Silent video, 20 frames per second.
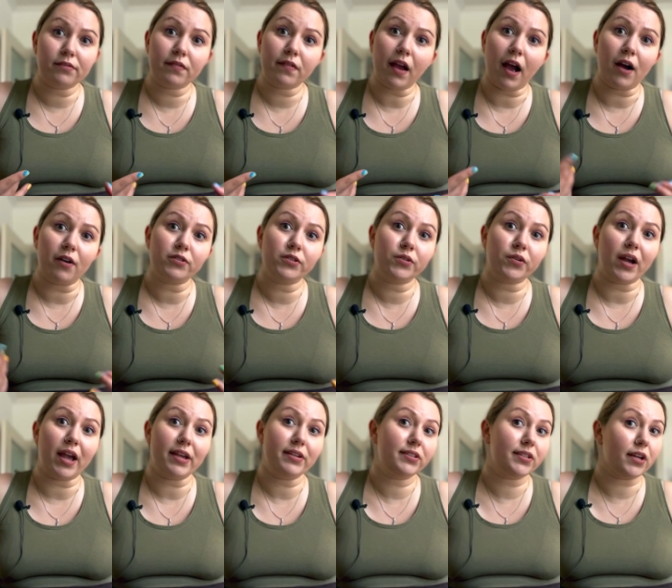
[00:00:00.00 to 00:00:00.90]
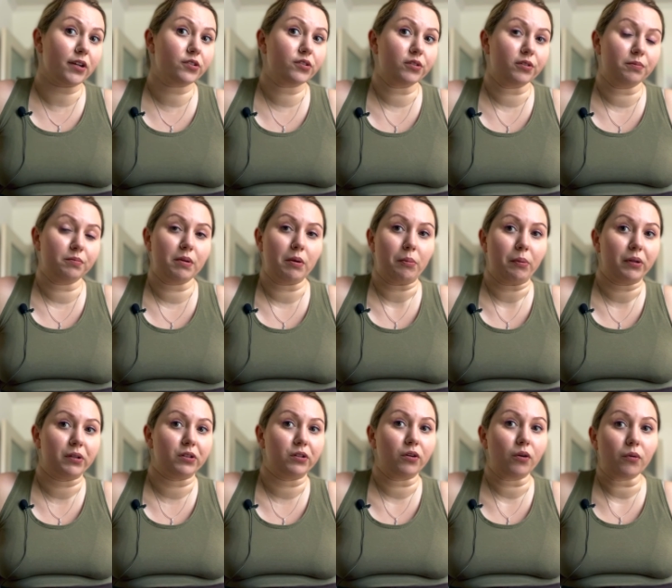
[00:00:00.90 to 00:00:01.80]
how do asexual
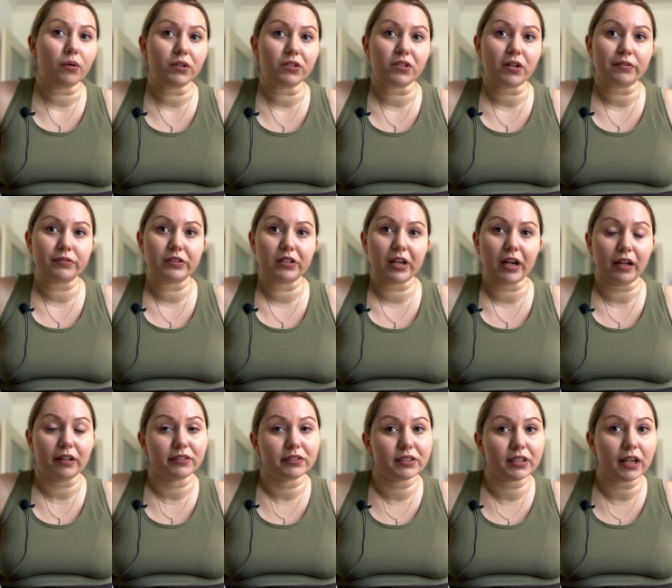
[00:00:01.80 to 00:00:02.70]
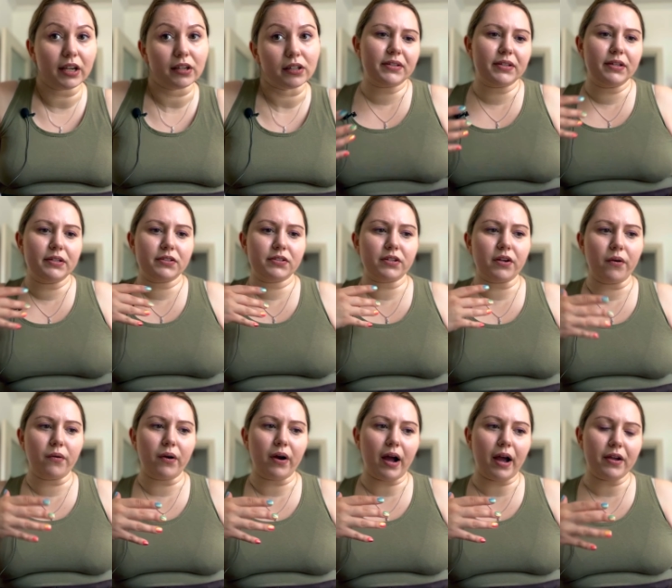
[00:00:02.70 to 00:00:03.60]
people look? We definitely can't tell.
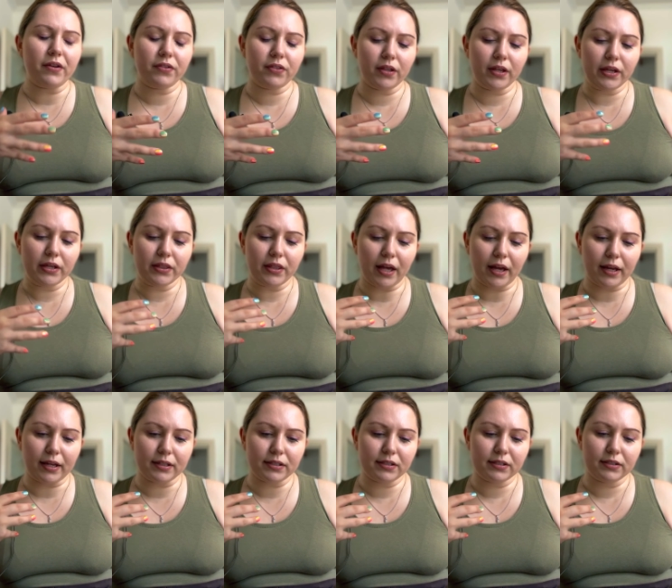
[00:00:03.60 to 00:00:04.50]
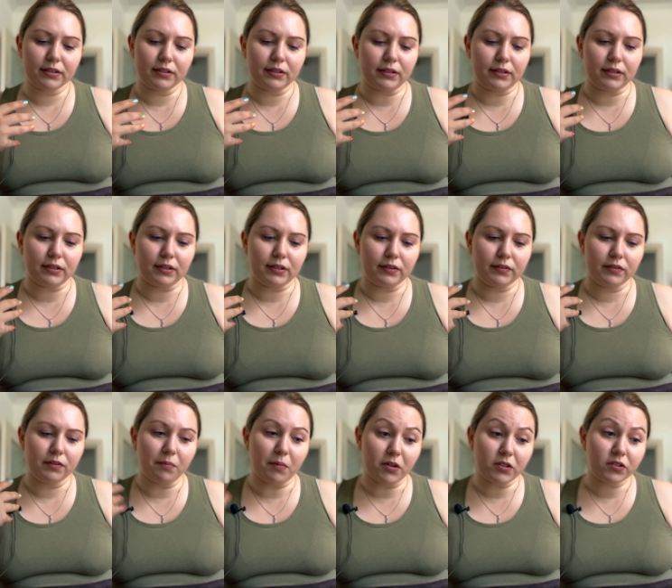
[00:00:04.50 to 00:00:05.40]
So I think that
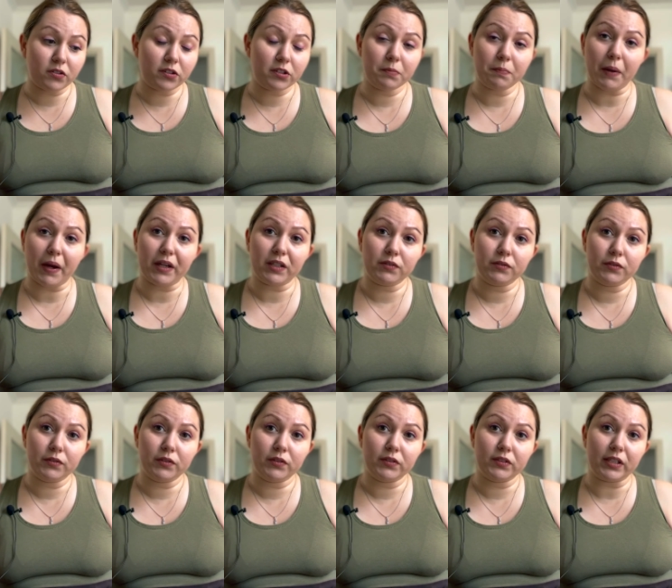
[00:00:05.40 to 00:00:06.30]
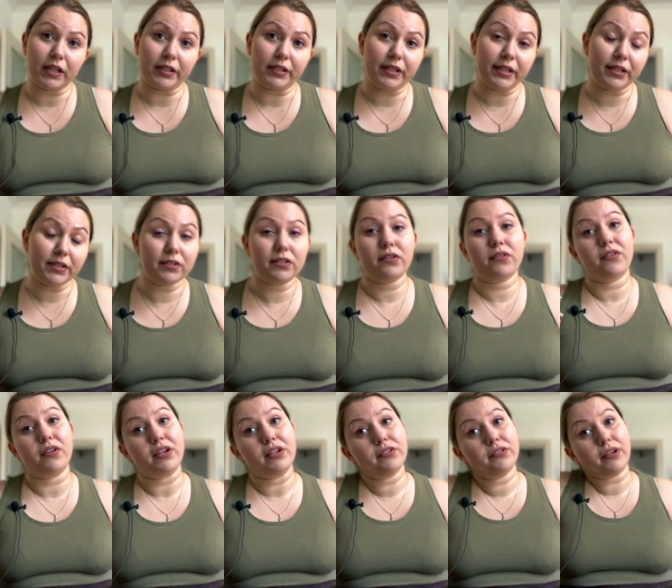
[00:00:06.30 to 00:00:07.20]
the most respectful and easy
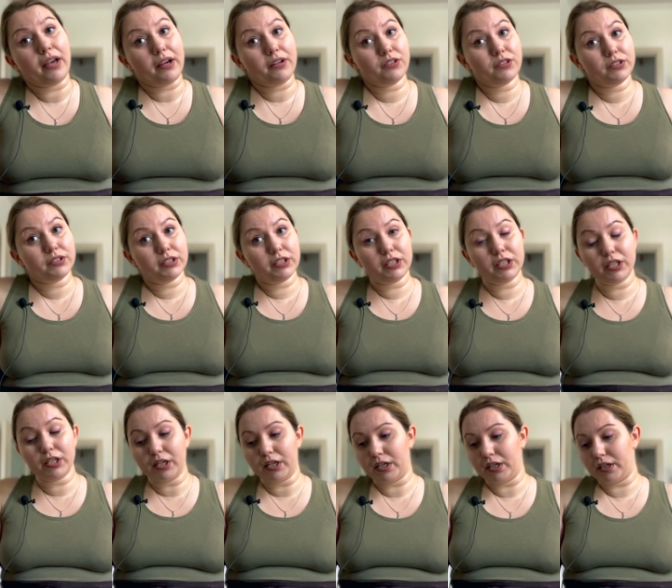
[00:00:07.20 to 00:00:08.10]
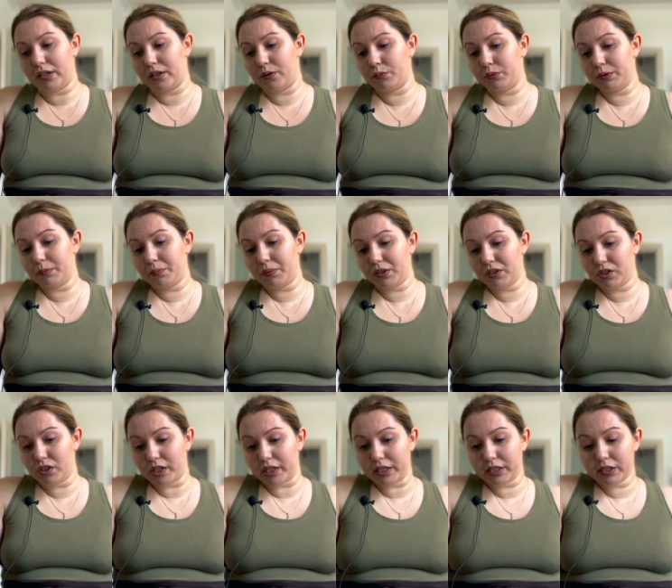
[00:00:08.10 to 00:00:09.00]
things actually would be
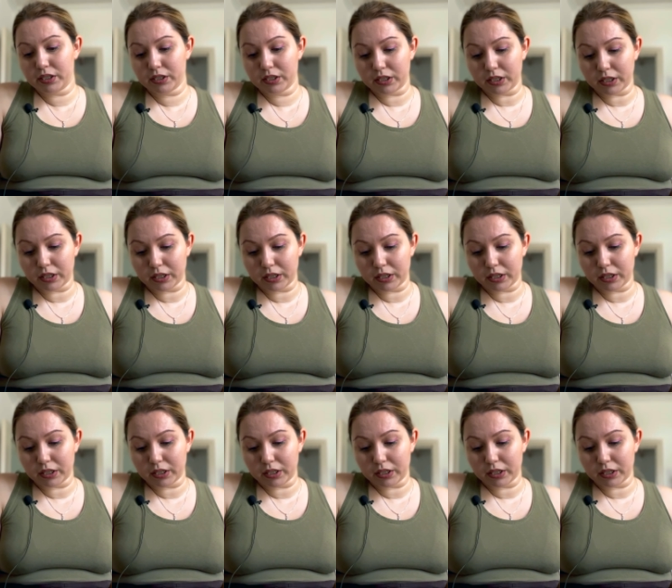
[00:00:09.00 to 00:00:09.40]
just